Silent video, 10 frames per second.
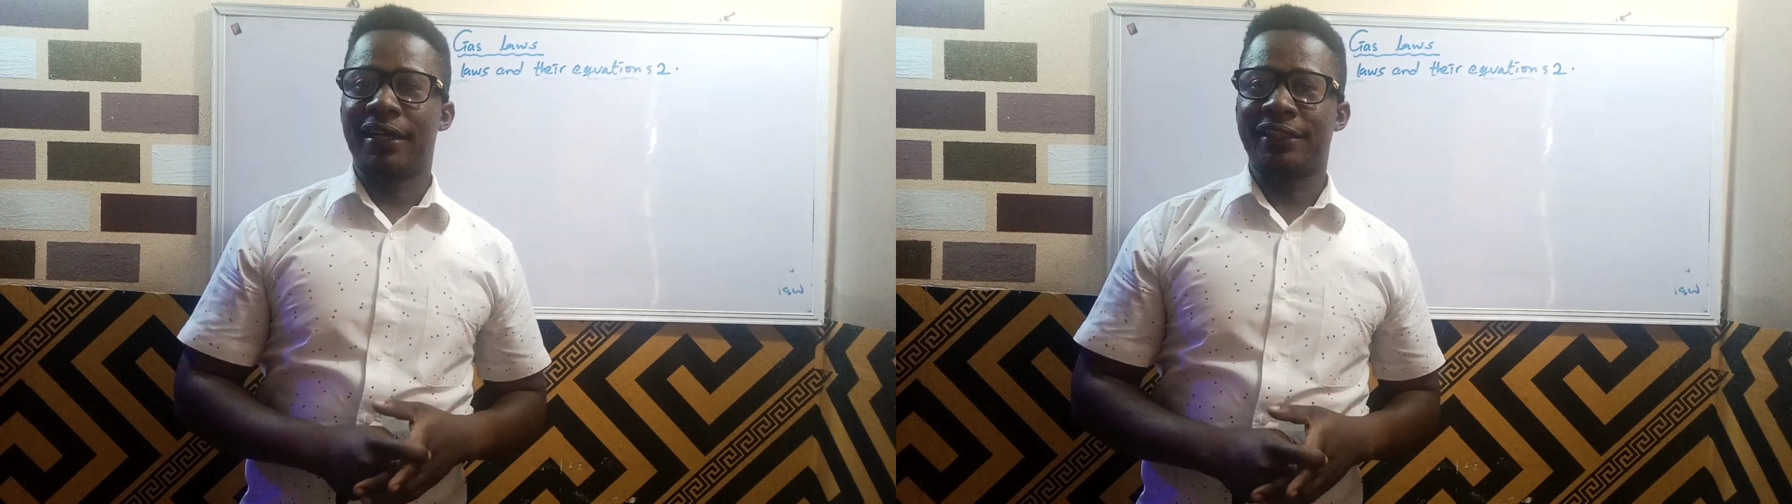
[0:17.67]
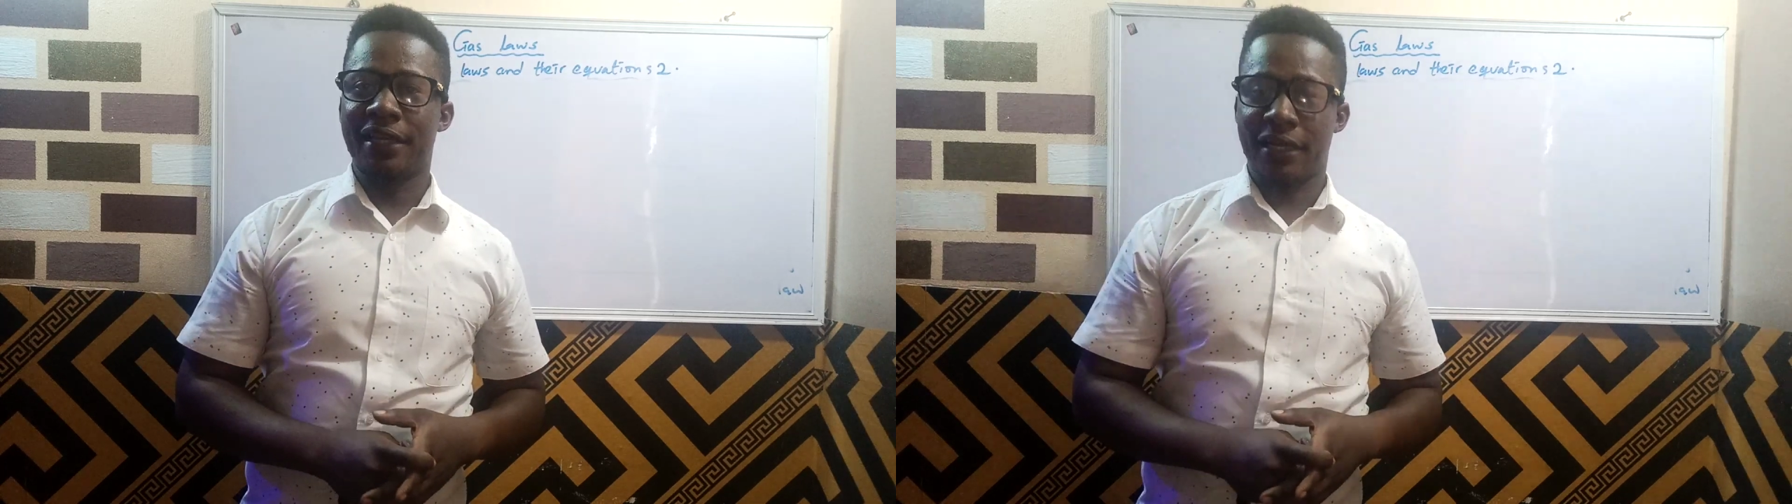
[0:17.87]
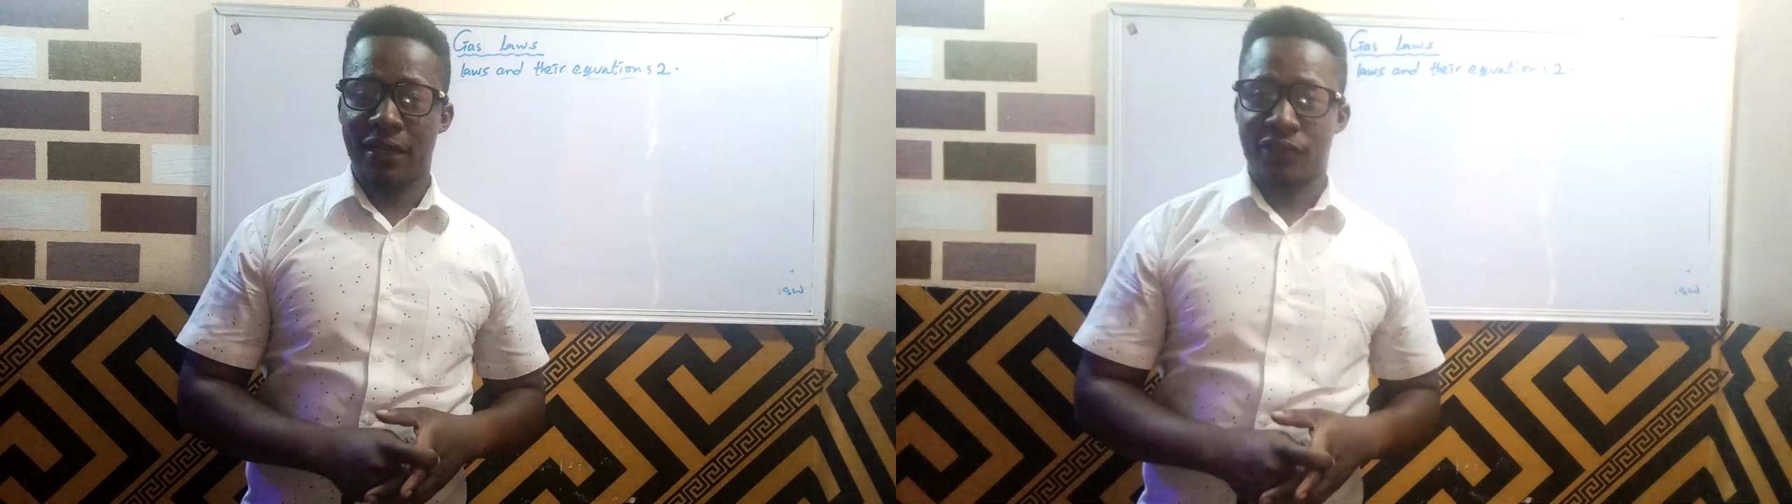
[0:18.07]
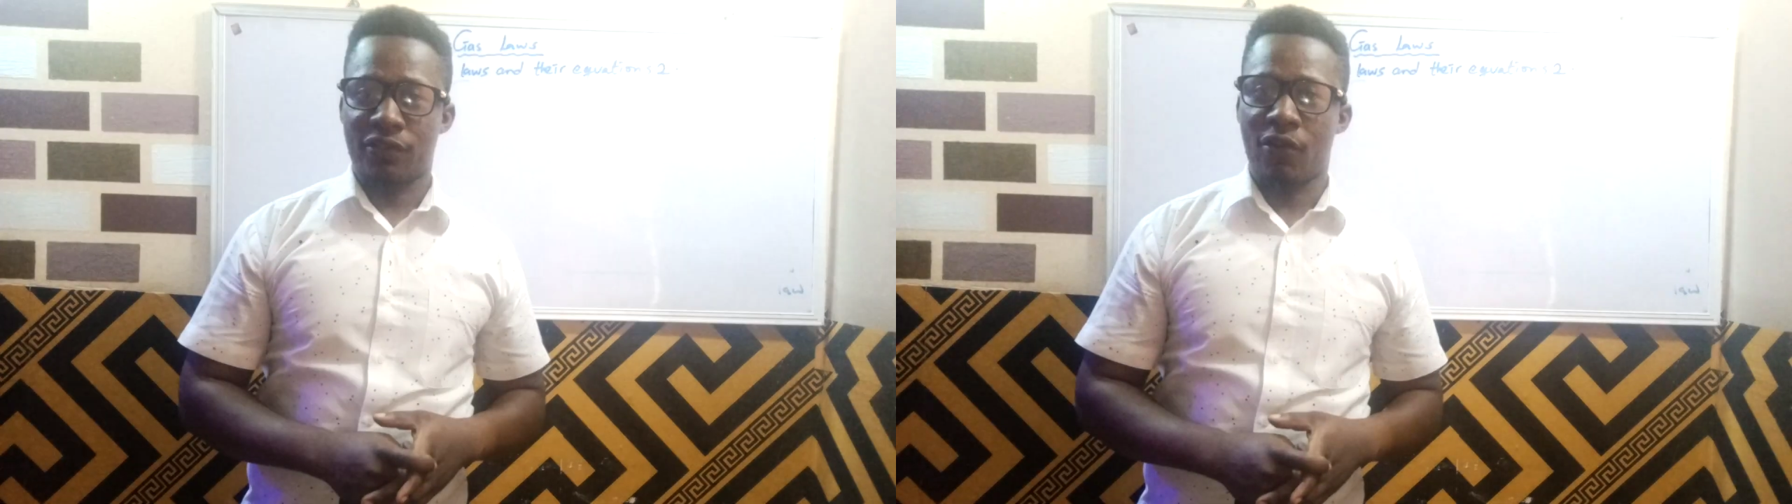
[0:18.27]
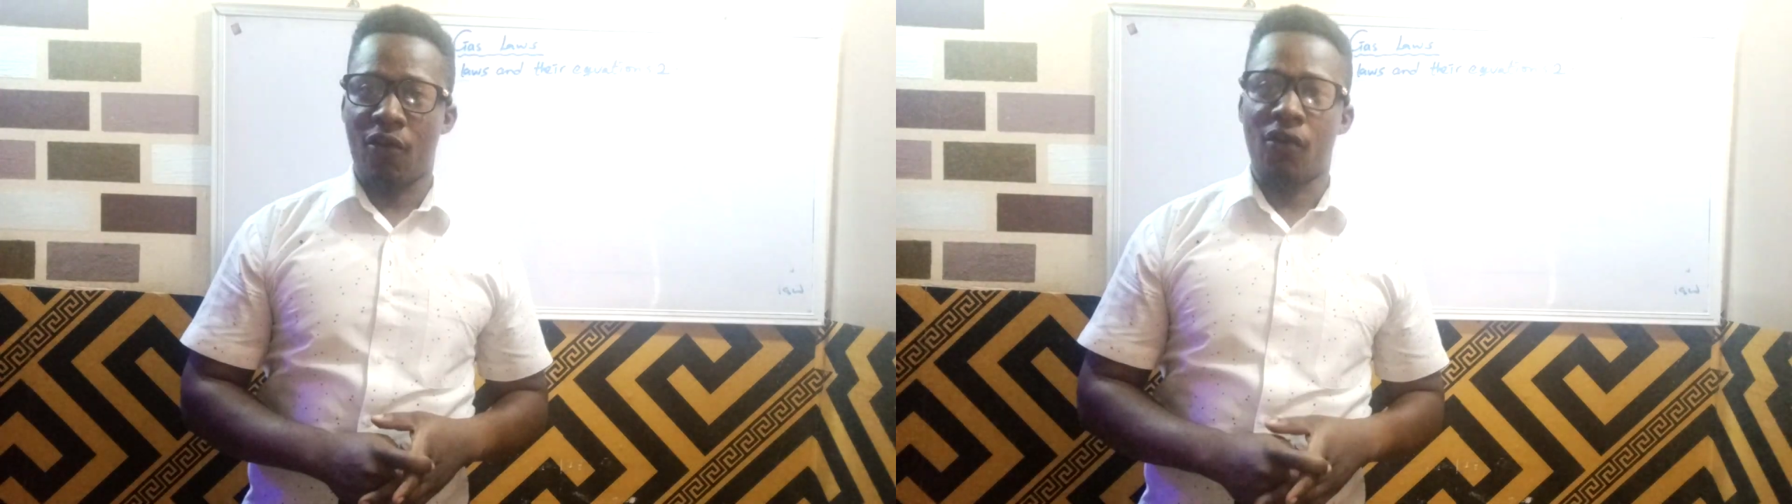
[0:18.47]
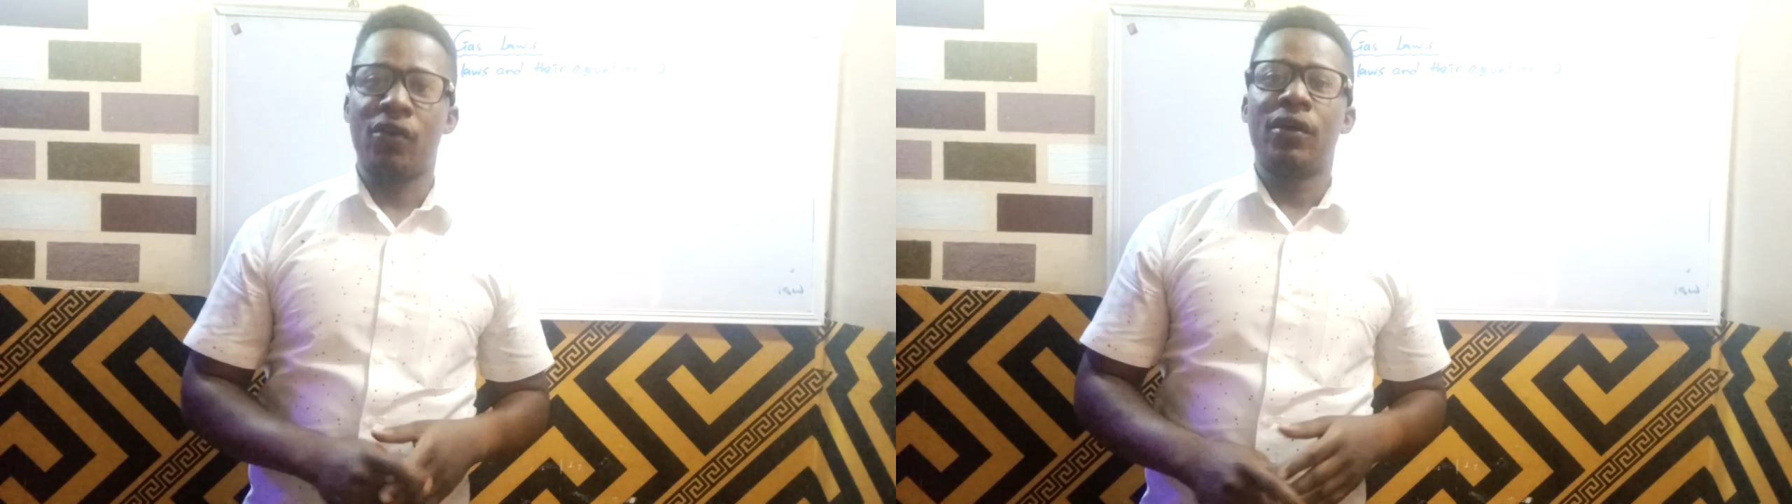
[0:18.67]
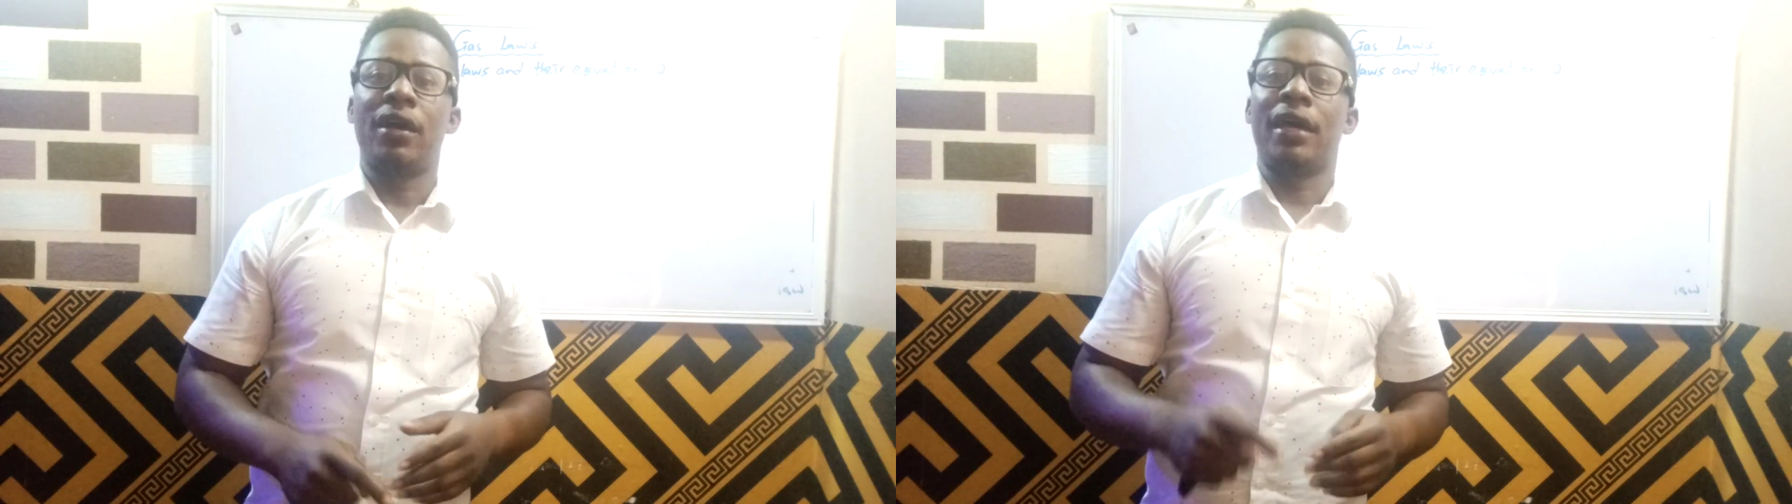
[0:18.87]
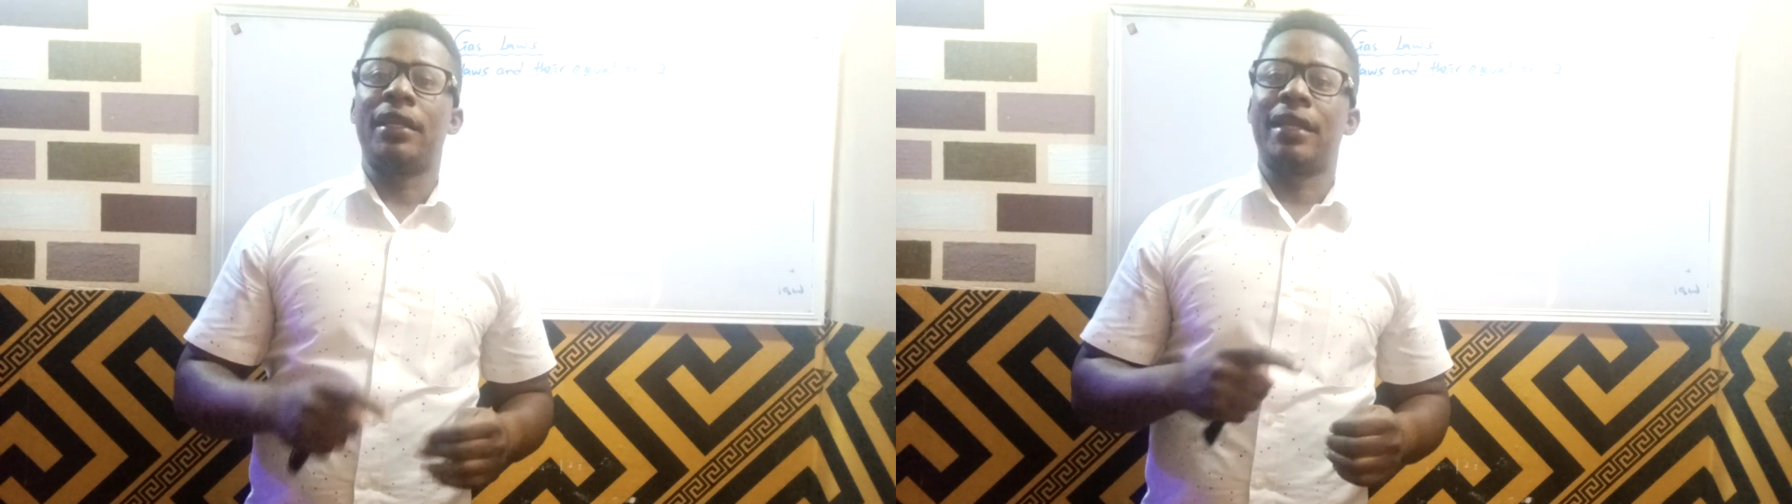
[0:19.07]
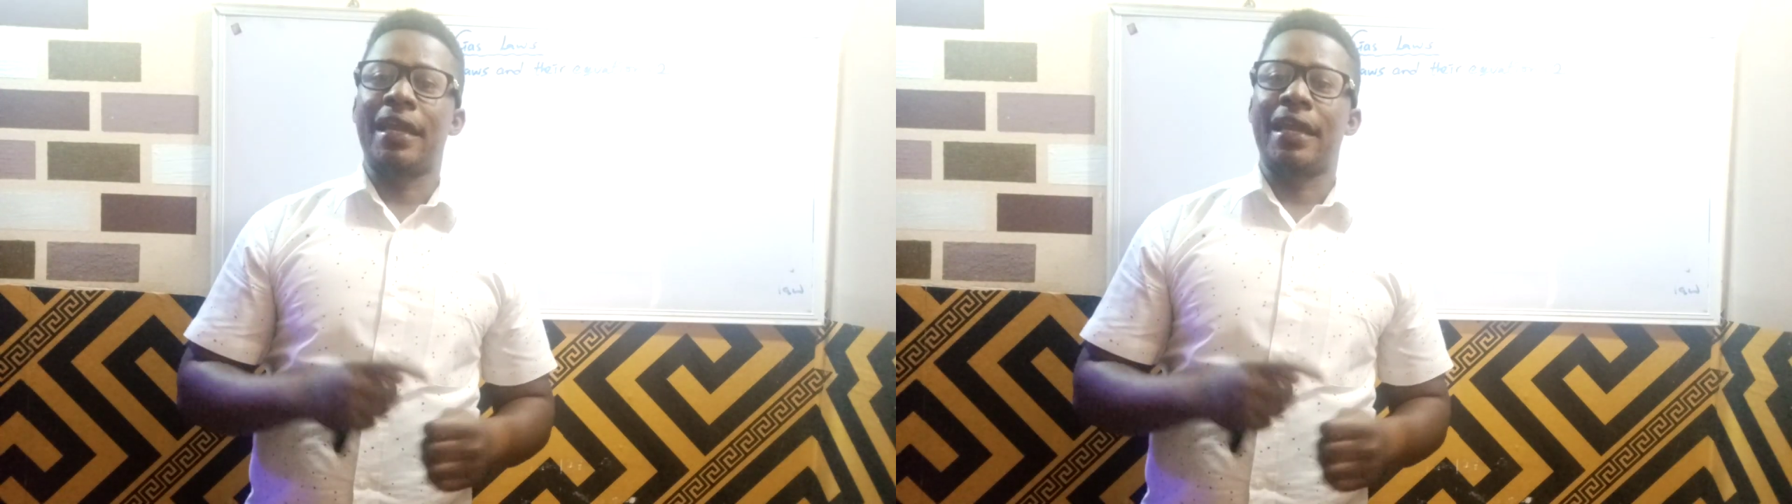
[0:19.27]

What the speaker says: general gas law, and then